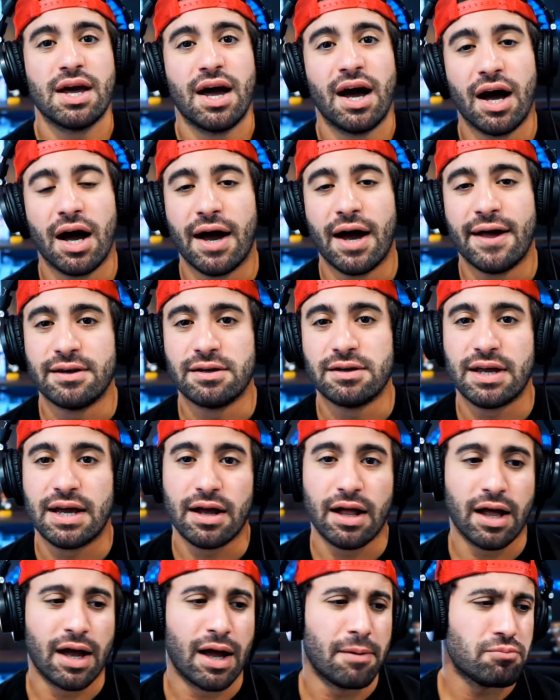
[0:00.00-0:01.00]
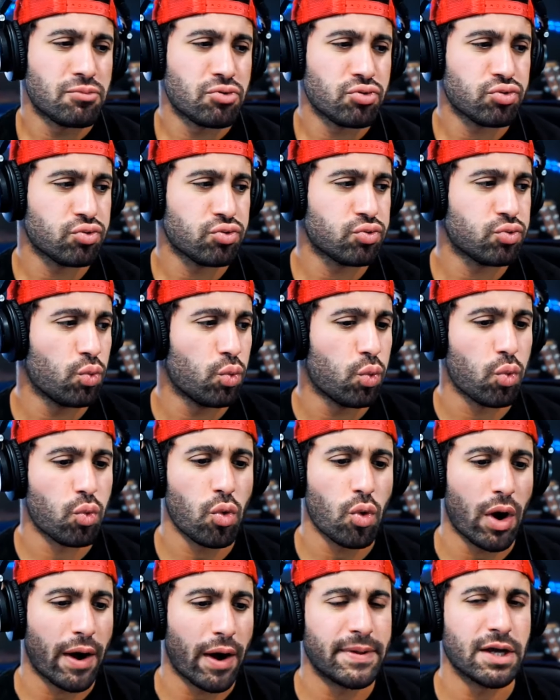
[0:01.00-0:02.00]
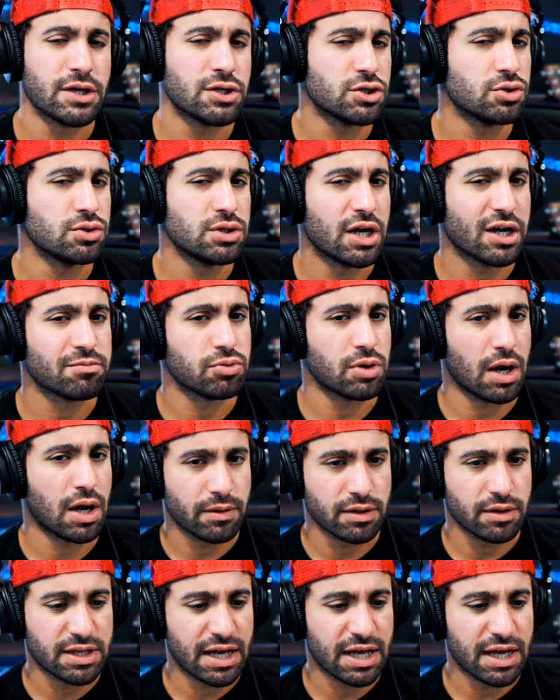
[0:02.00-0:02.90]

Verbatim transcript: And then, I'm not sure who next, probably.